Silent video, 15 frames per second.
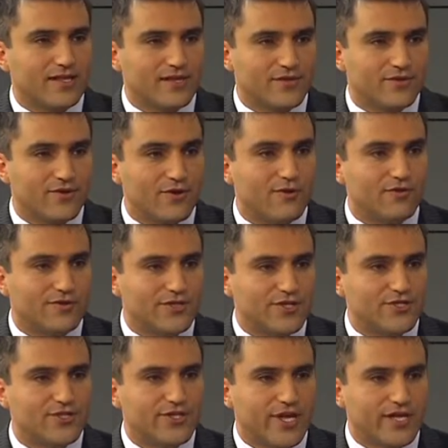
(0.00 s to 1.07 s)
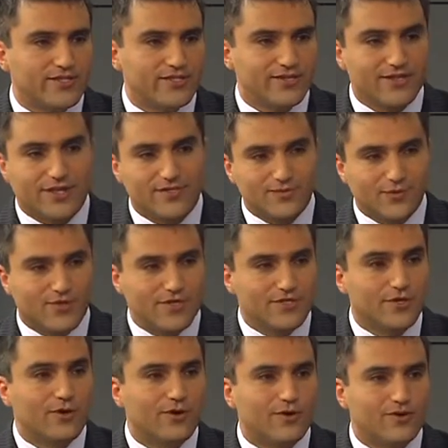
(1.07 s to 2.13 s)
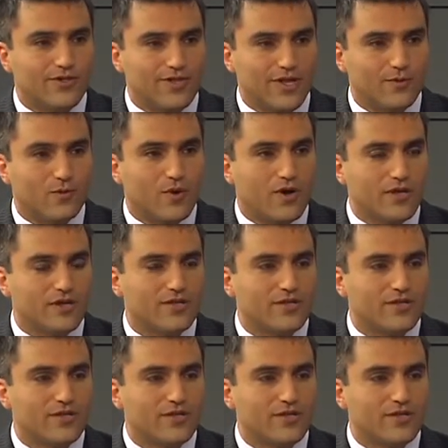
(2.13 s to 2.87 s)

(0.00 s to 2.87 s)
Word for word: intraoral digitizer, that's what it's called, that one,